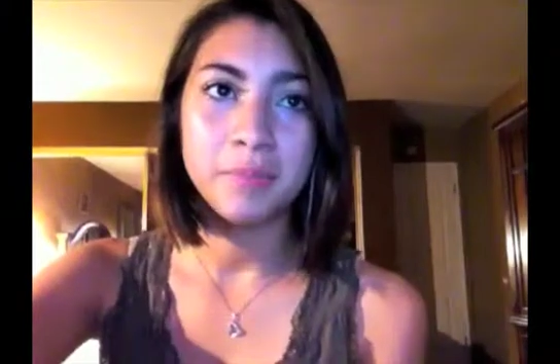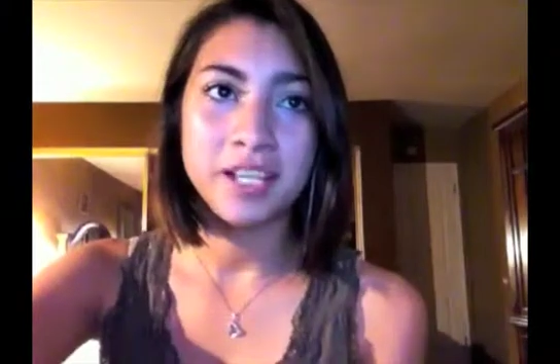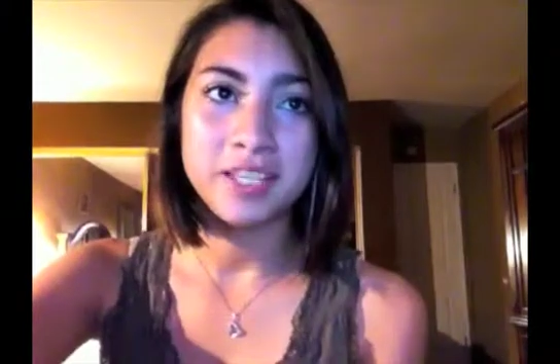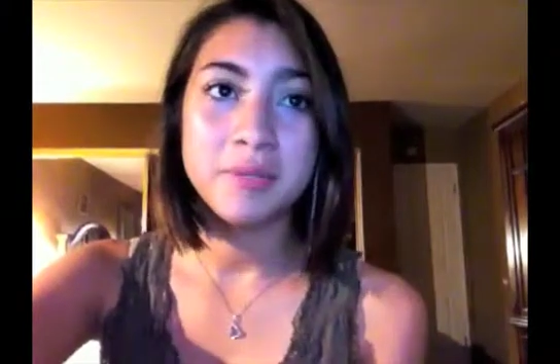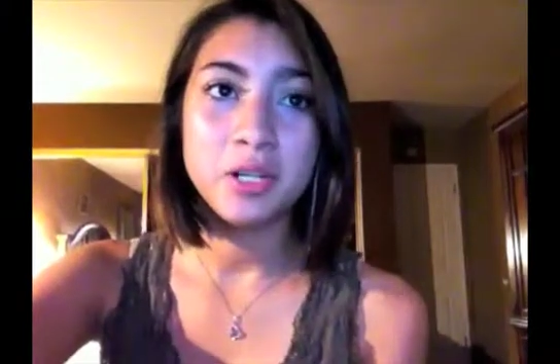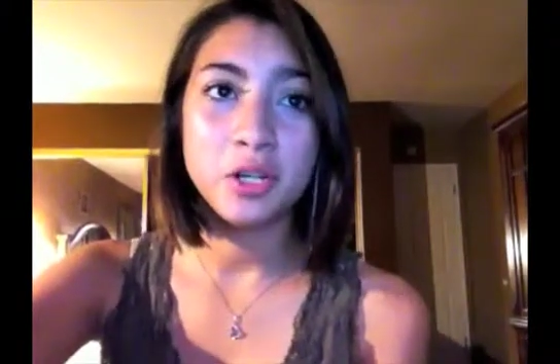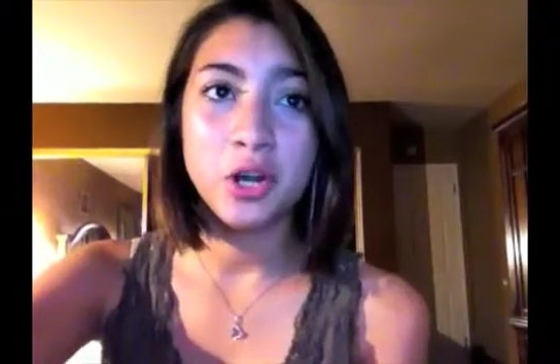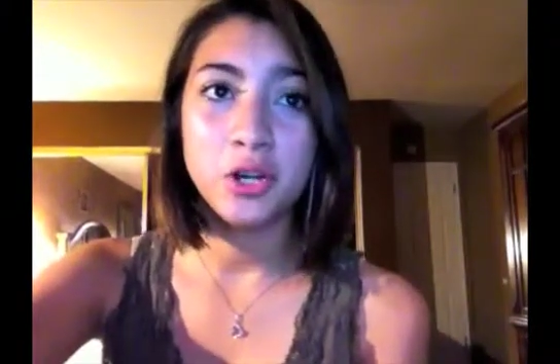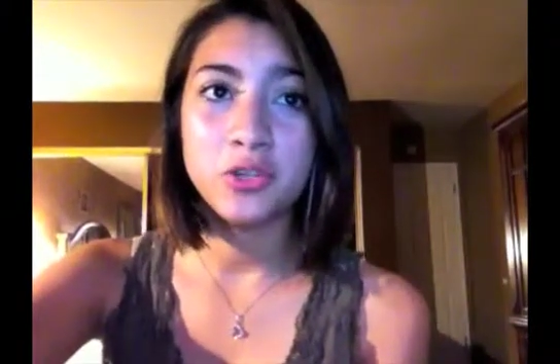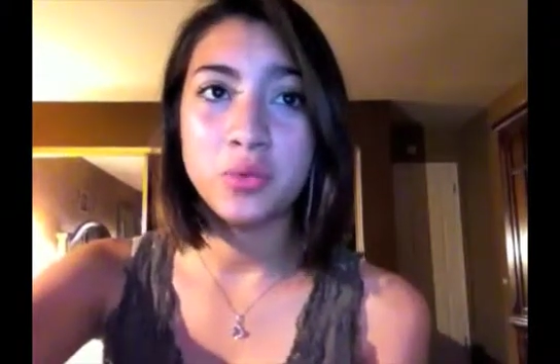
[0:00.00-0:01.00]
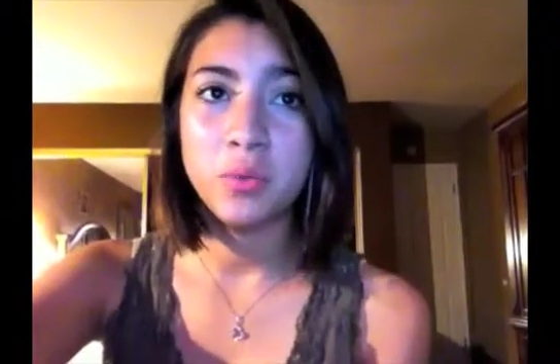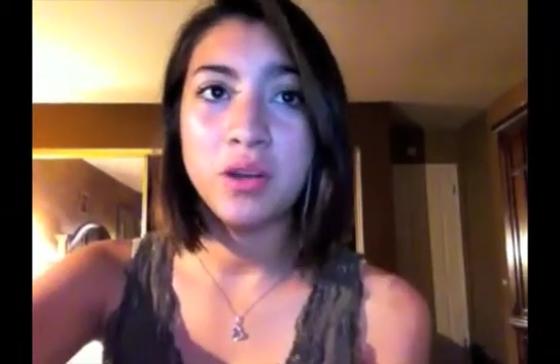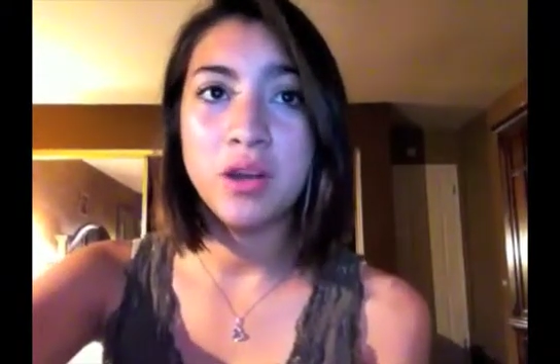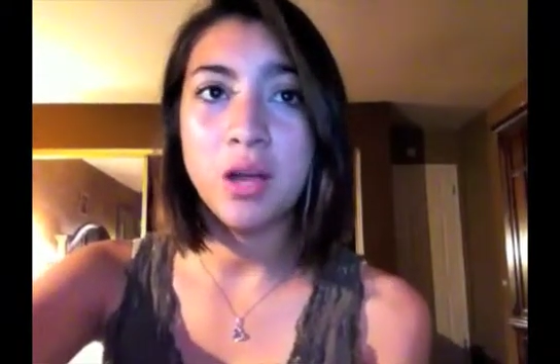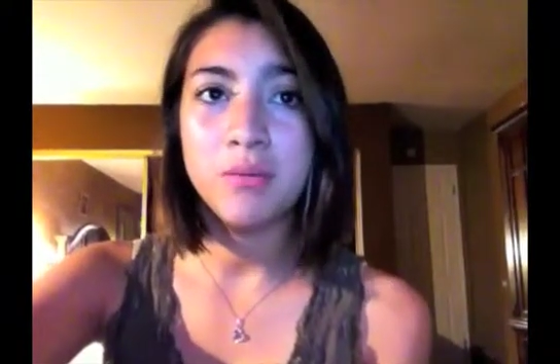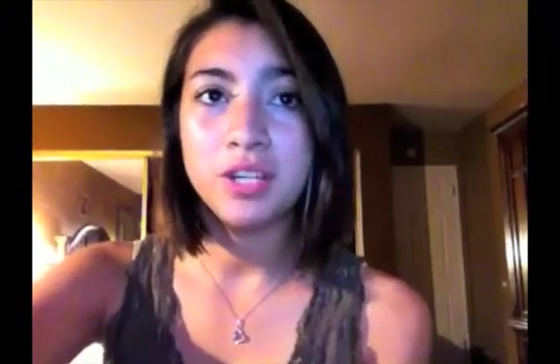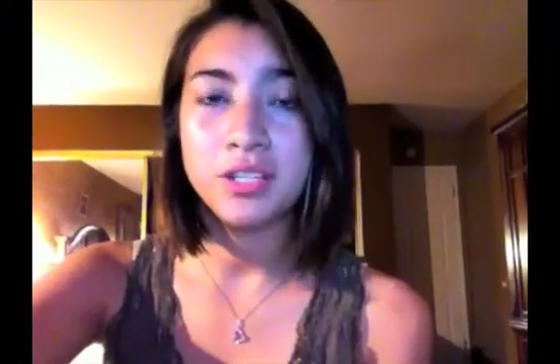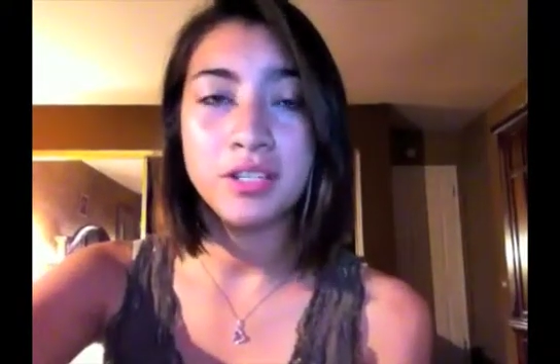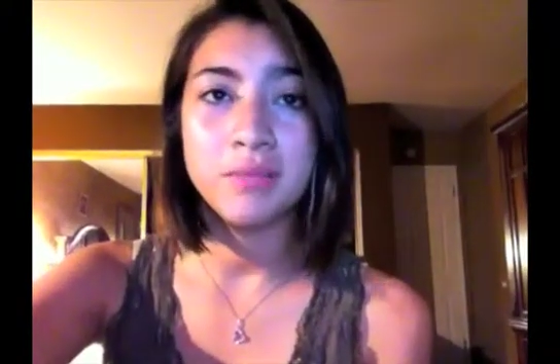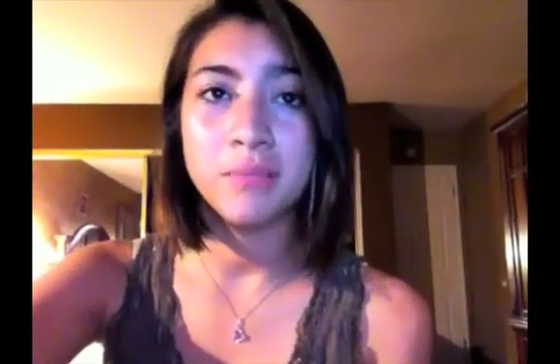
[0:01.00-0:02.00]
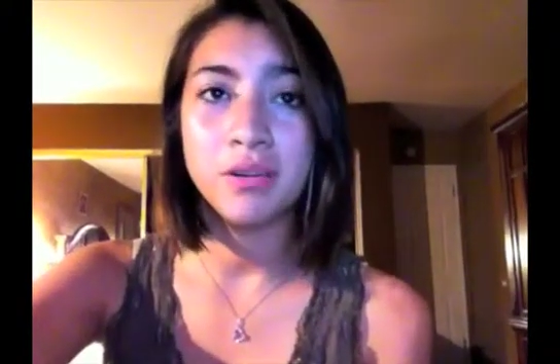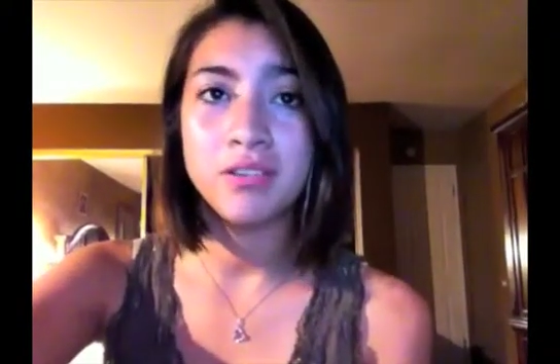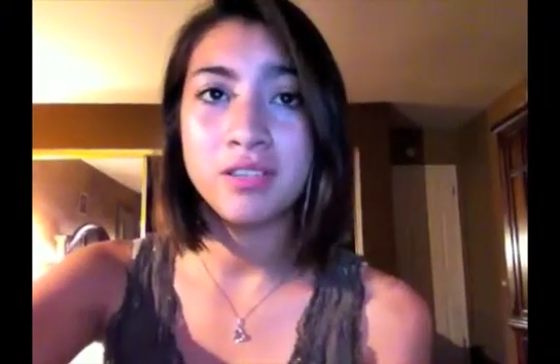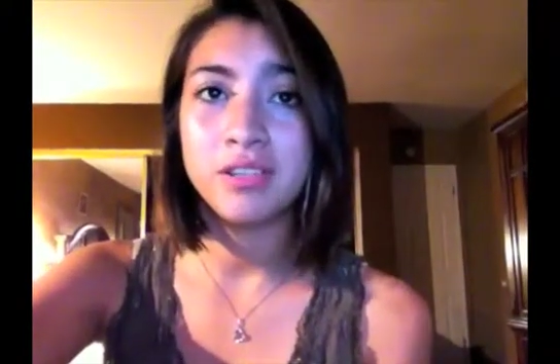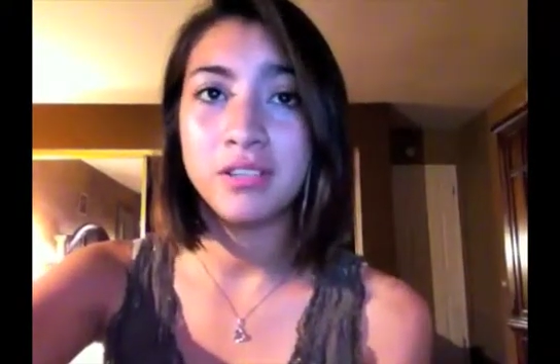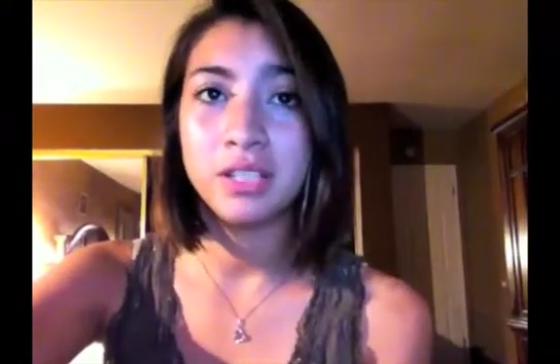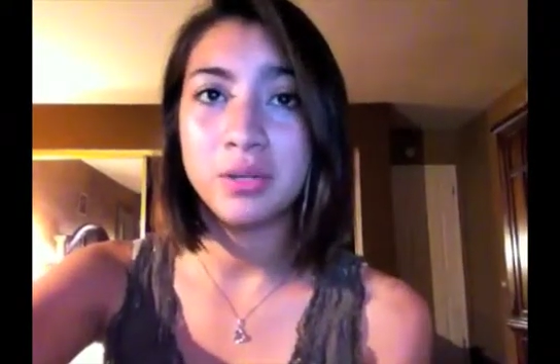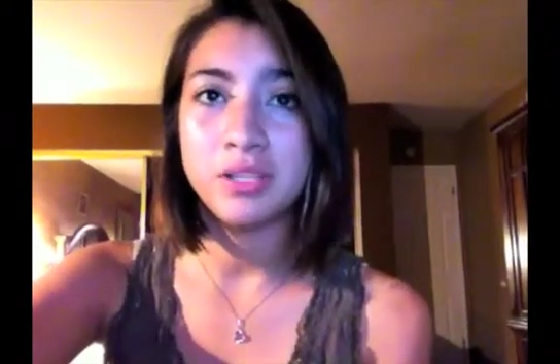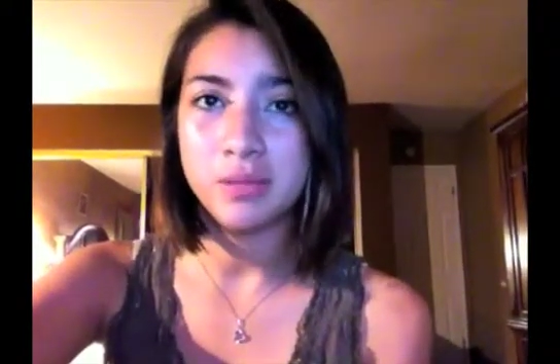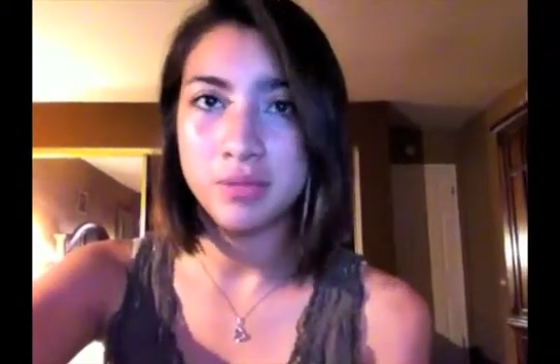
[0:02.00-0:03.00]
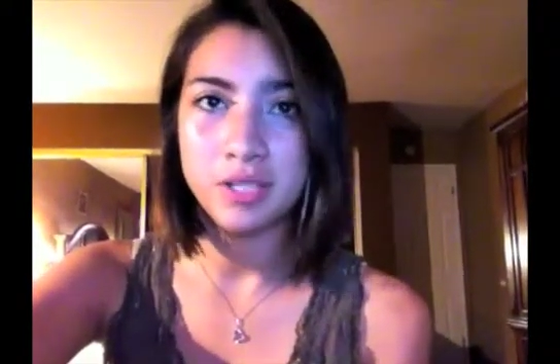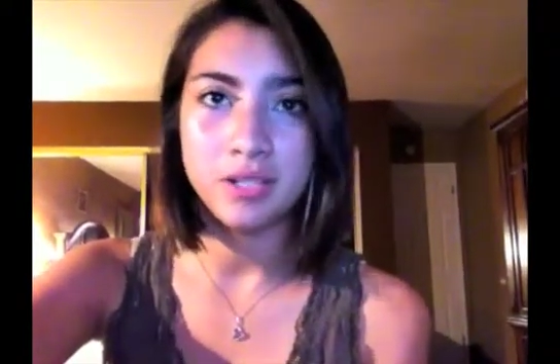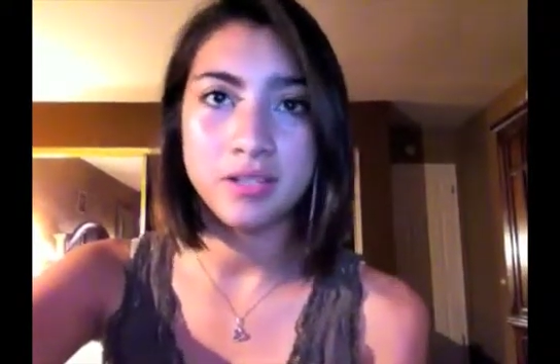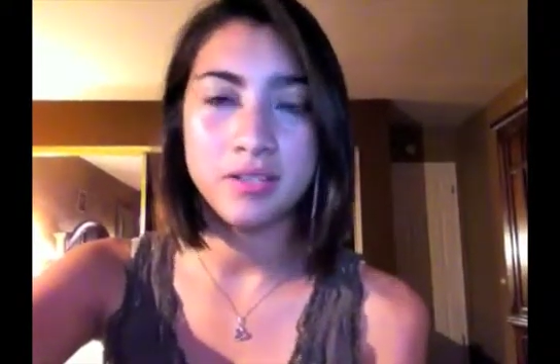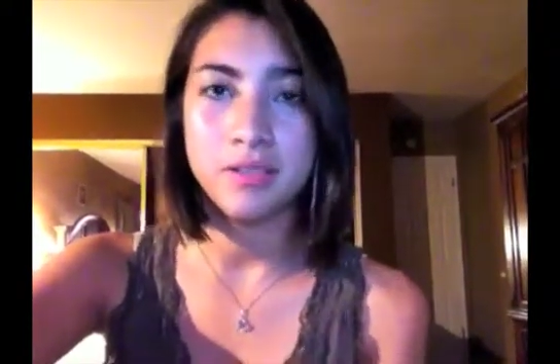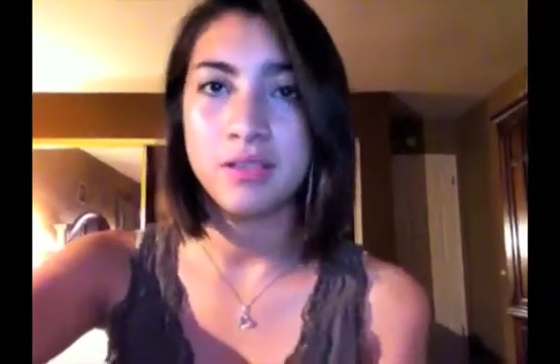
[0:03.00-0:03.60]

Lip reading: Displacement occurs when an object is immersed in a liquid substance.